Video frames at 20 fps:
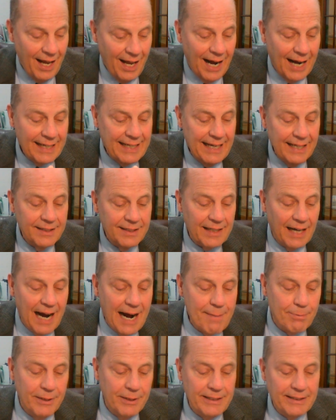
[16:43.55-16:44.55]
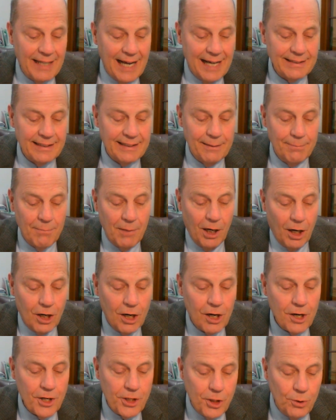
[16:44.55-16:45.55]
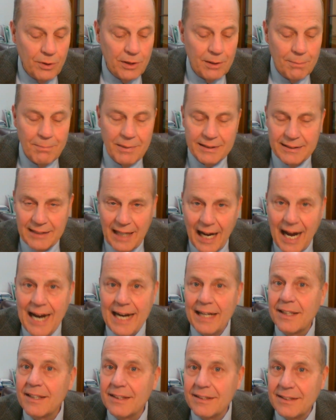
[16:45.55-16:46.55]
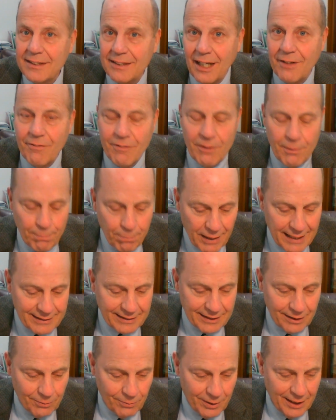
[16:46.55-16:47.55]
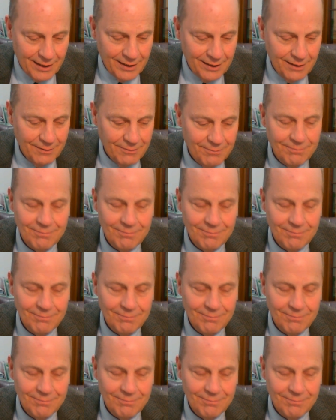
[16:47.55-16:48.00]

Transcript: Again, the high priest asked him, Are you the Messiah, the Son of the Blessed One?